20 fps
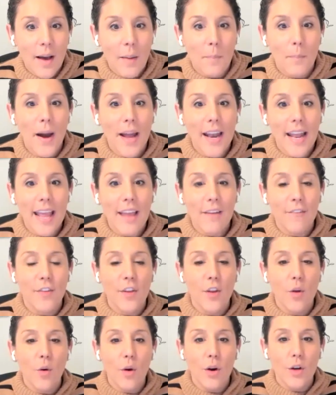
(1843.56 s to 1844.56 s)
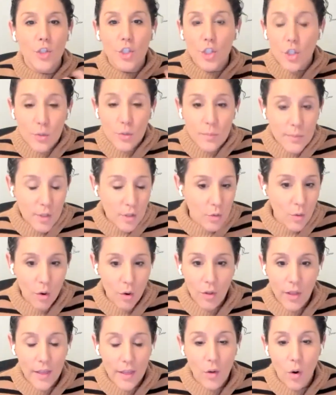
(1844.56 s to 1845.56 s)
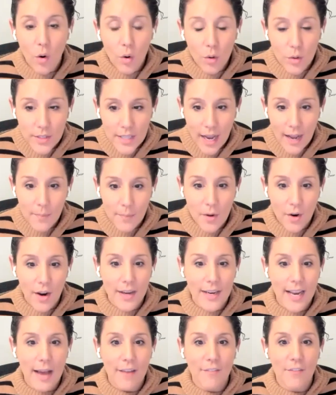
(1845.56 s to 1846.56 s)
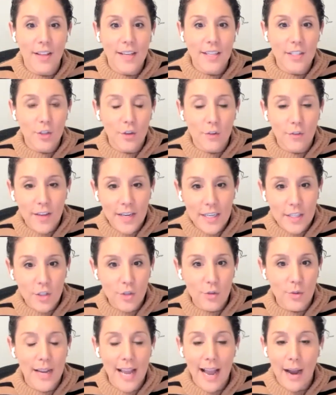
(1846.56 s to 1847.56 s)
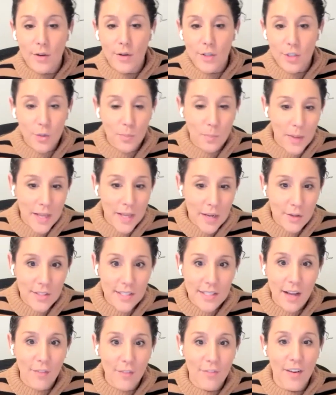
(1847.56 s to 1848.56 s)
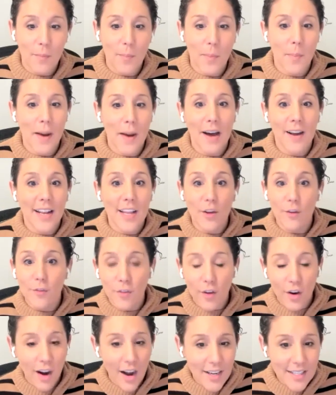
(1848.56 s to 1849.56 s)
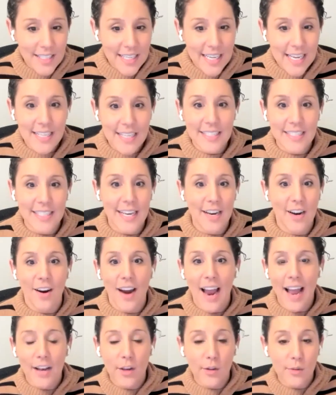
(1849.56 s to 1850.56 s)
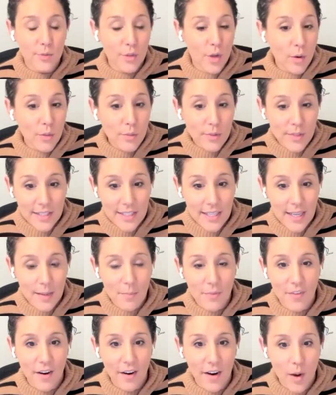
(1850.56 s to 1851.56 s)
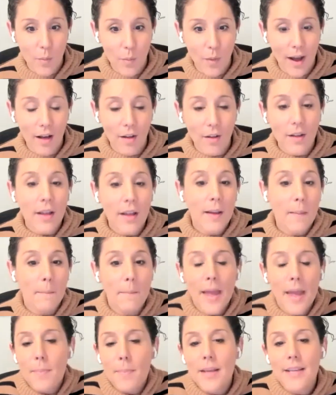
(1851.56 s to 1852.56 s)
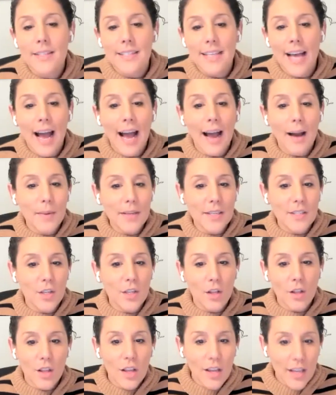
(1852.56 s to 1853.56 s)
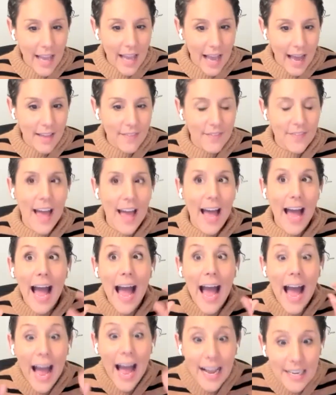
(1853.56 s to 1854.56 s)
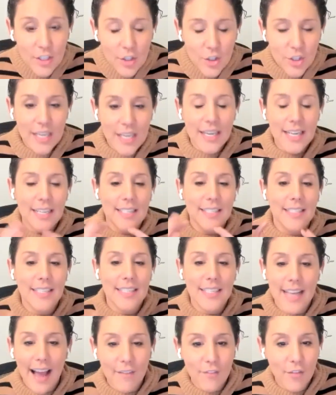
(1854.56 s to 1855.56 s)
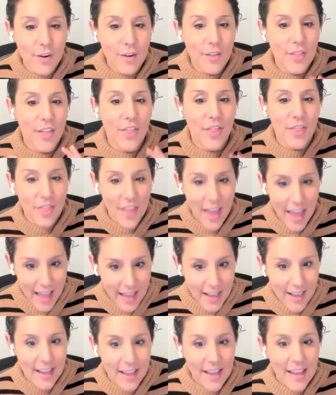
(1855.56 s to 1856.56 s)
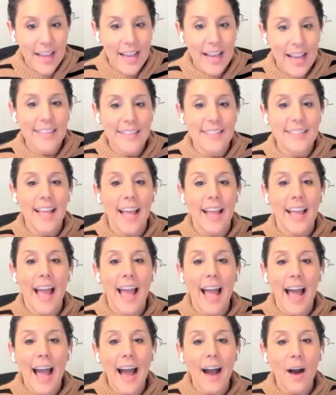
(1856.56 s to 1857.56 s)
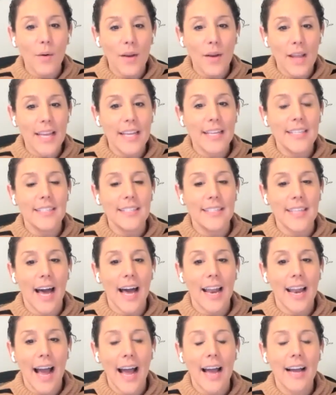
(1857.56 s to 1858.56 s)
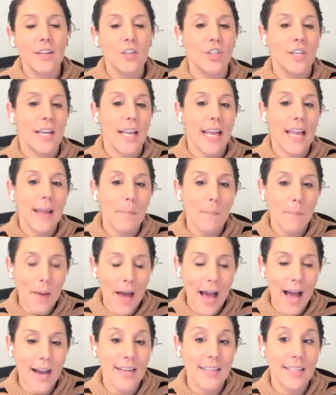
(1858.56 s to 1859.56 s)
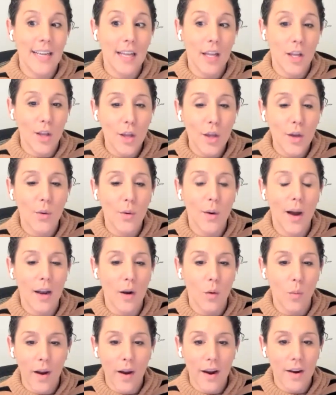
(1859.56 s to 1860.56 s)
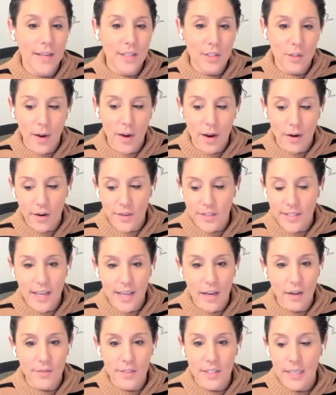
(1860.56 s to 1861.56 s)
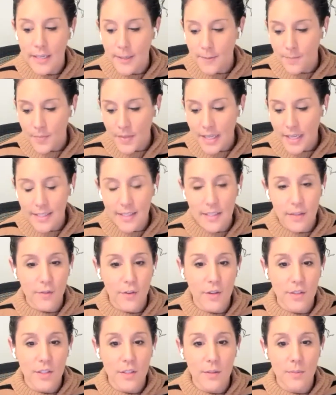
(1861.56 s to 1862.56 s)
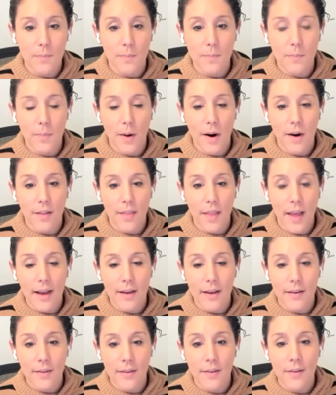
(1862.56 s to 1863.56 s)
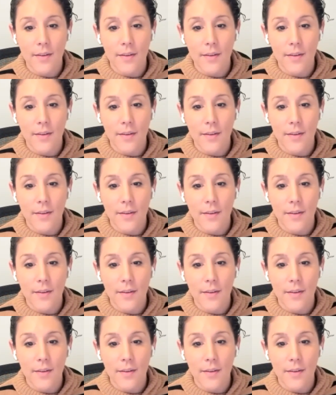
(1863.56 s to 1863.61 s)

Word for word: But if you're doom scrolling the whole time you're on Netflix, you finish three hours, you beat yourself up about it, you forgot to eat dinner, and you don't sleep very well, maybe it's a habit to look at. The action is never the thing. It's like, how is that action impacting you? And awareness around ourselves is the first part of that.